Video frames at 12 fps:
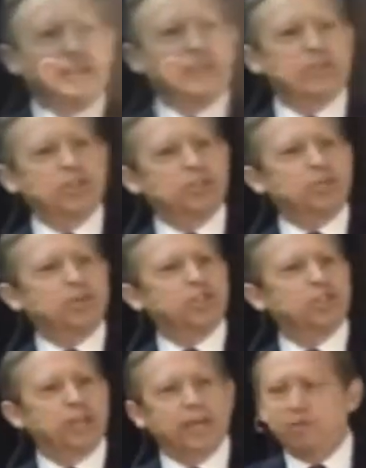have that
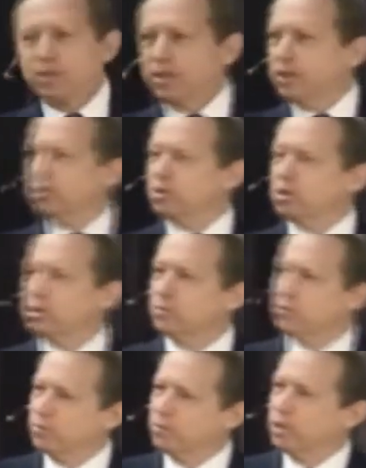transparency. I have the data
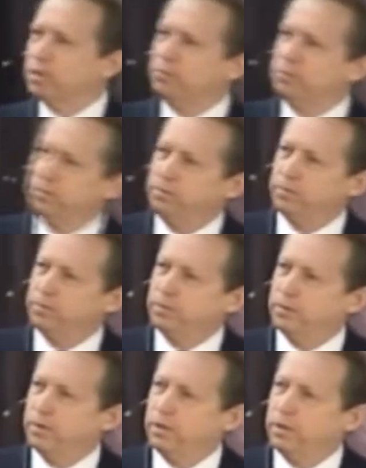systems, would build them.
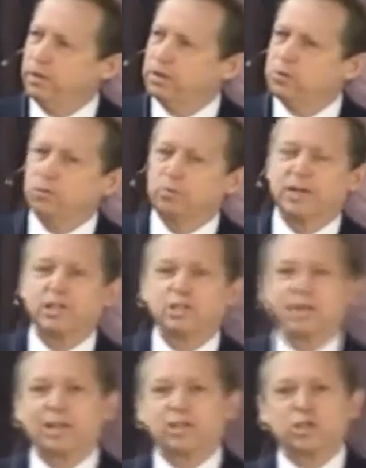Took my
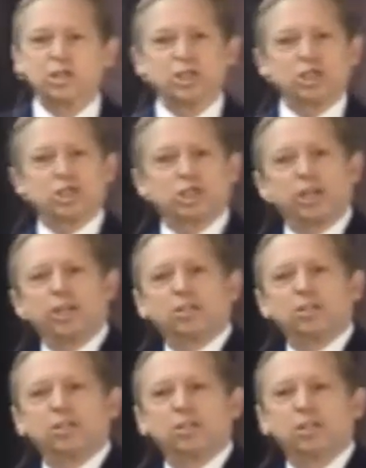statistician
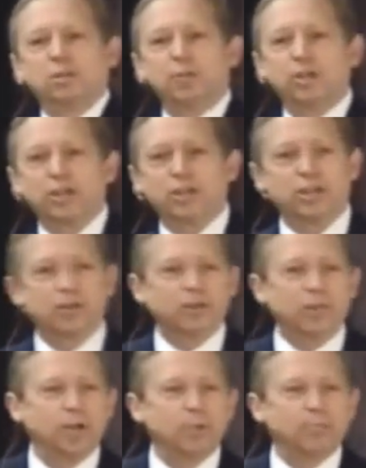assigned to the team, Eric
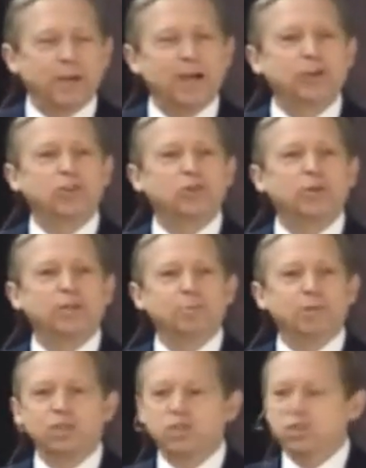Henry, about
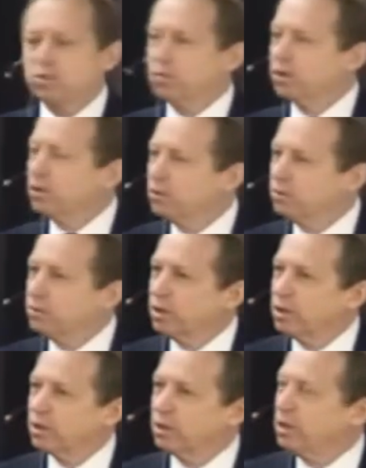20 minutes to run our own
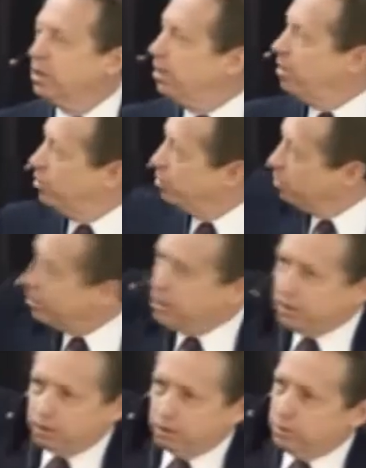data. You're
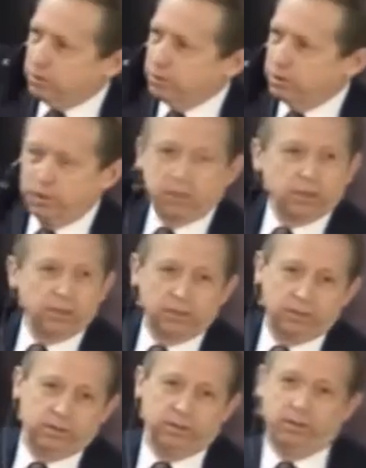looking at our own data.
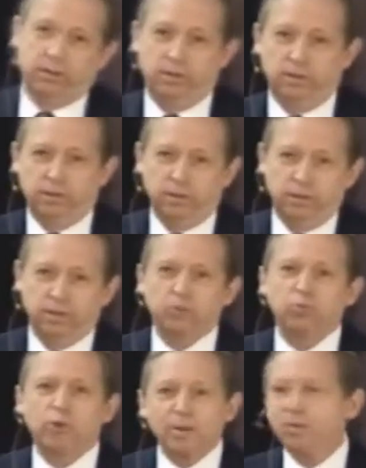
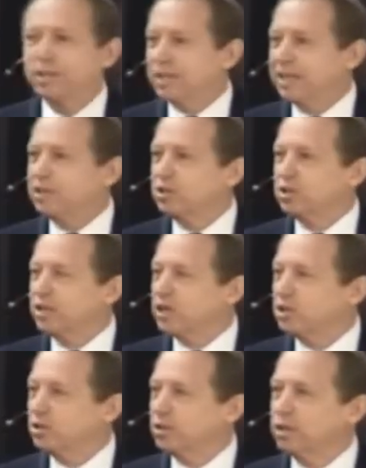It replicates the
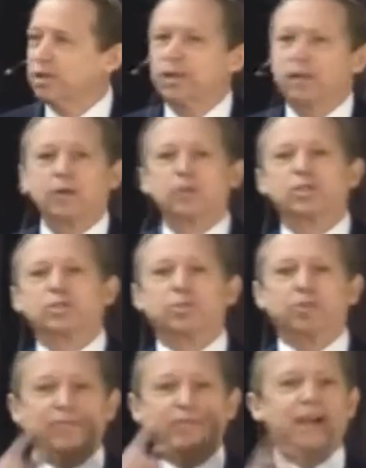national data, and there was a
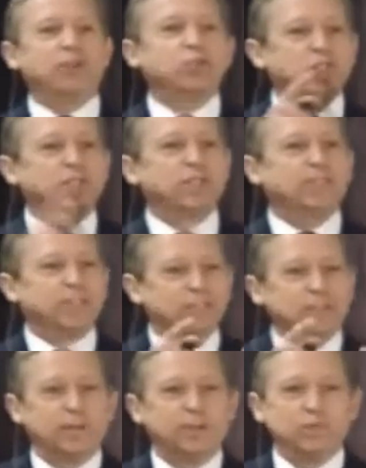profound shift
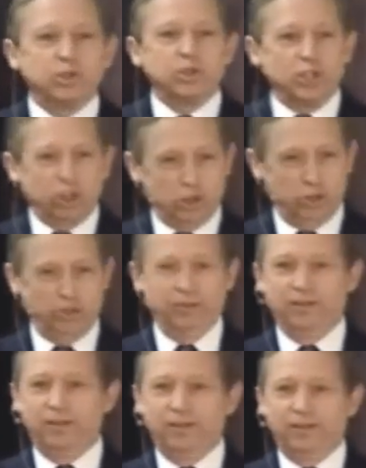in conversation.